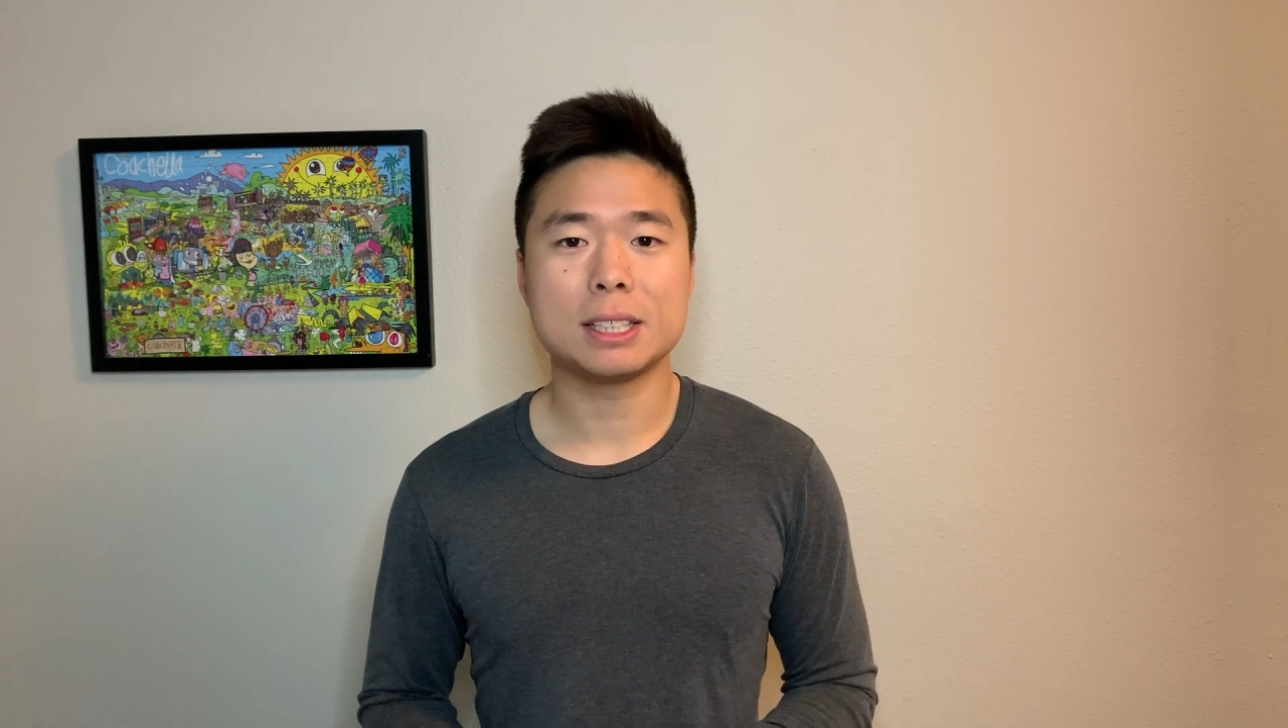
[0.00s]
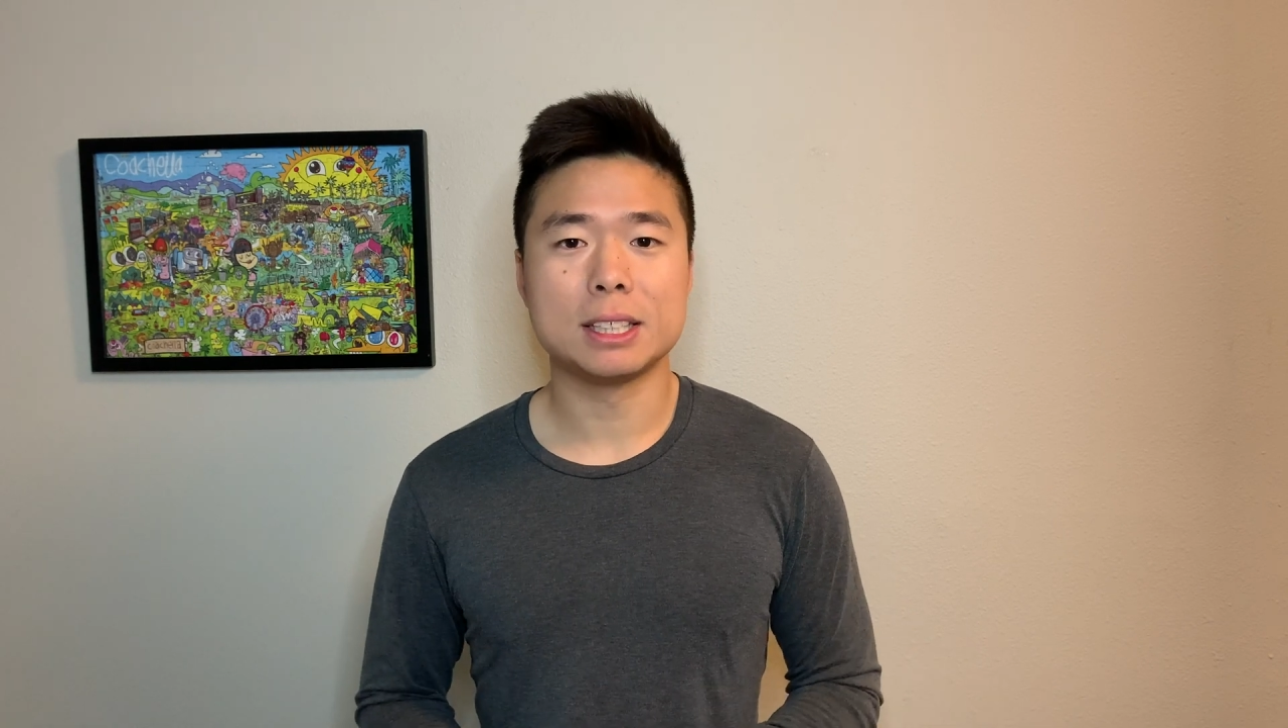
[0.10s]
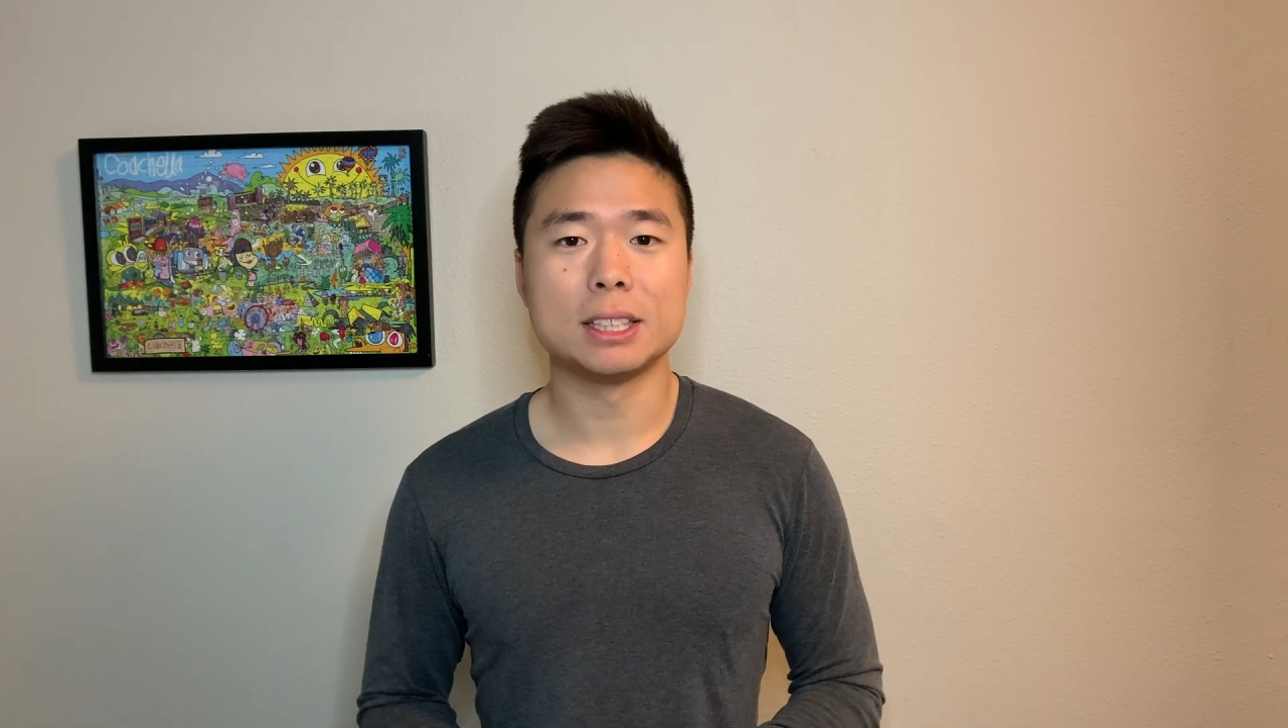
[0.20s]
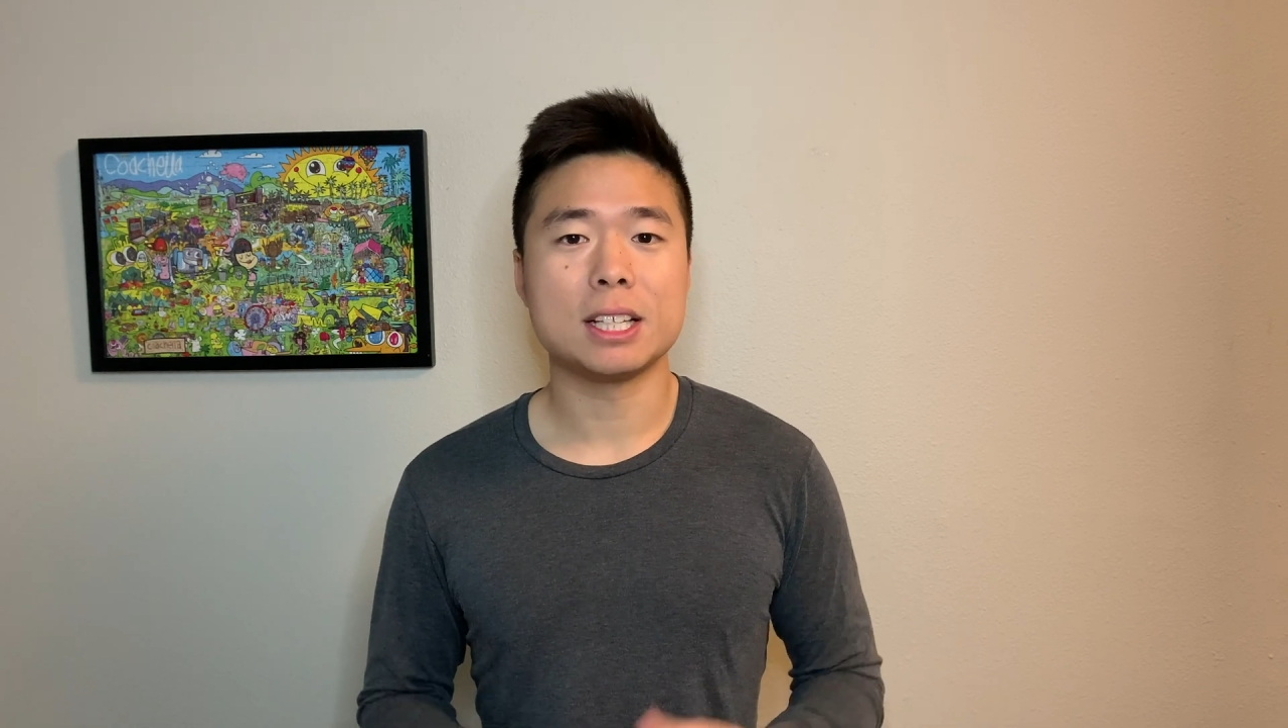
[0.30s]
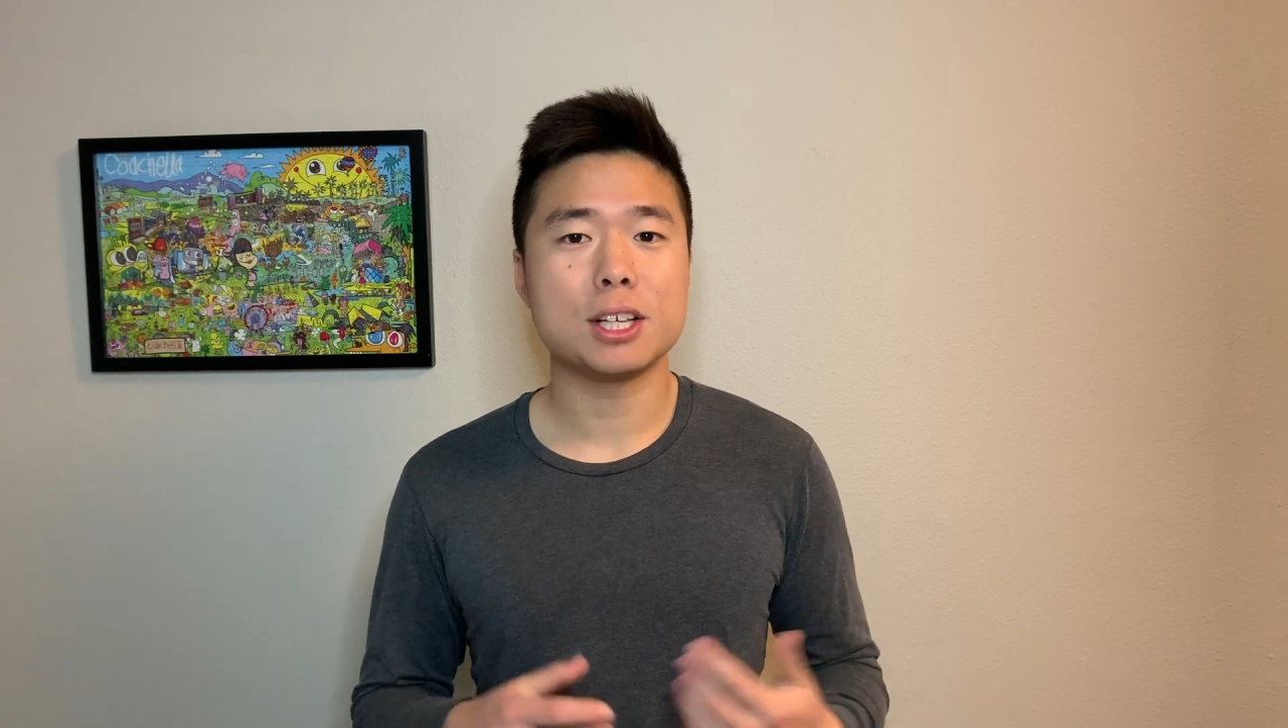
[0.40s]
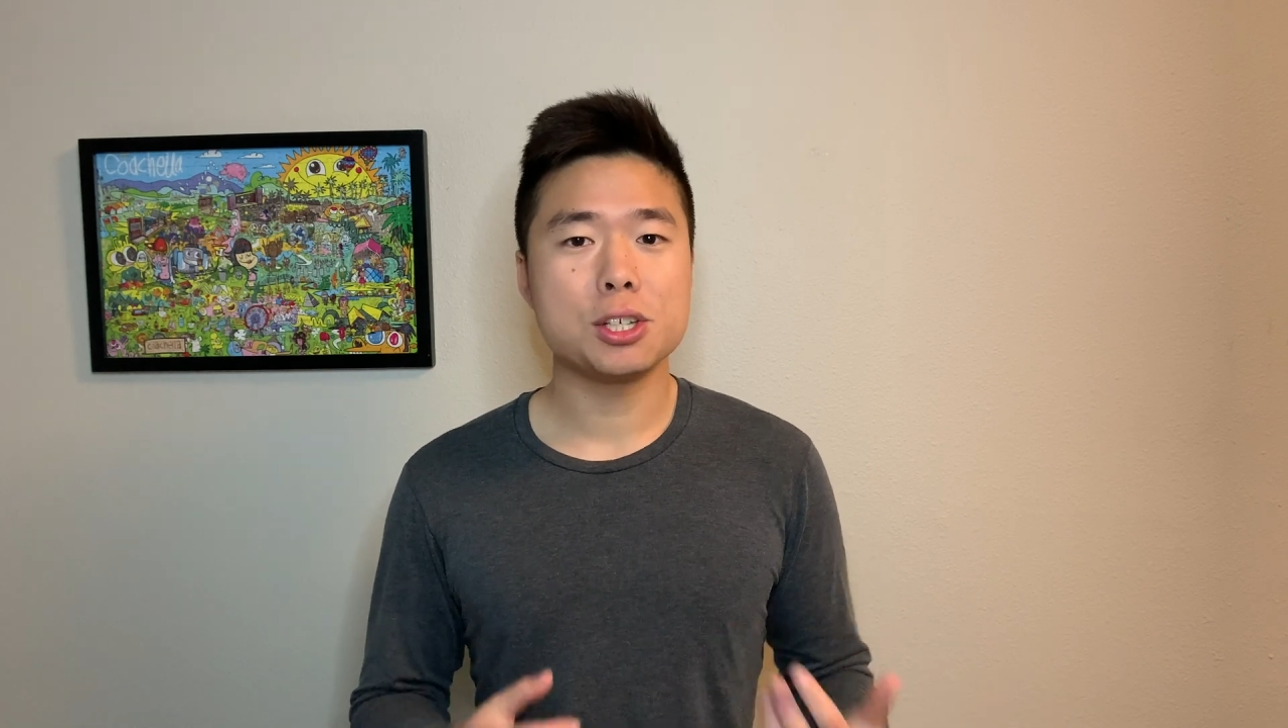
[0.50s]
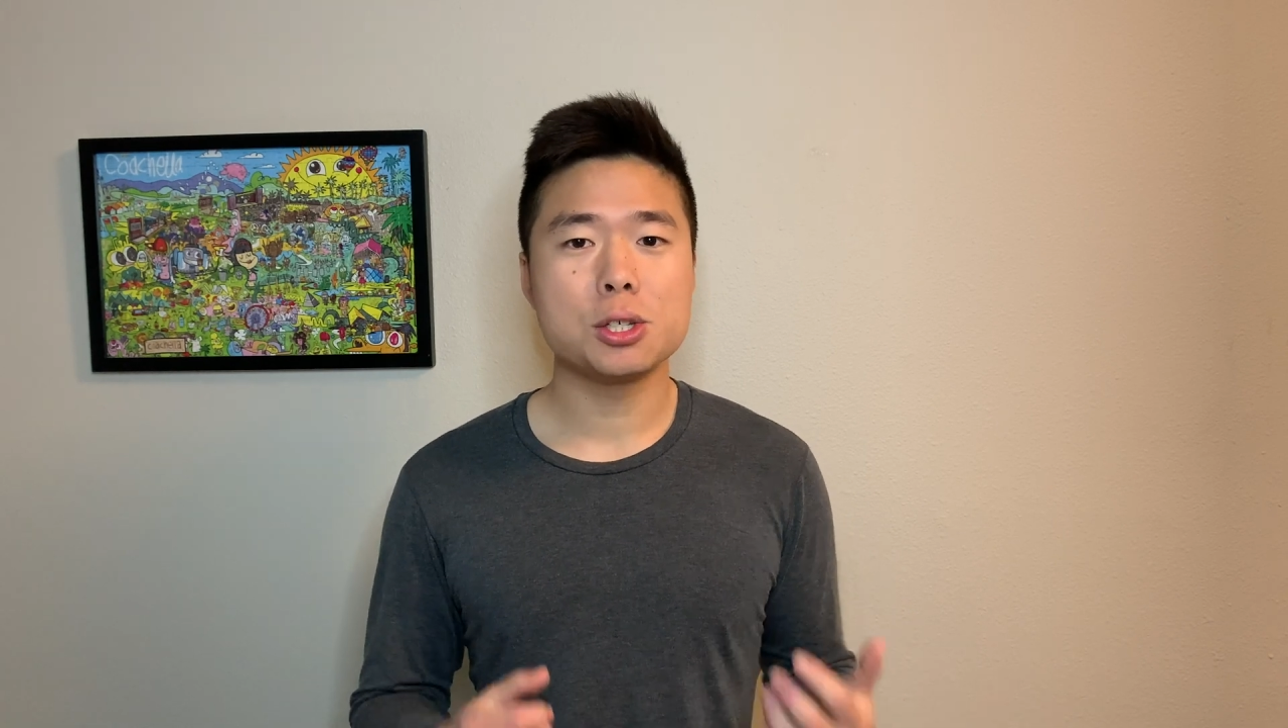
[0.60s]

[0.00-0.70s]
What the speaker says: is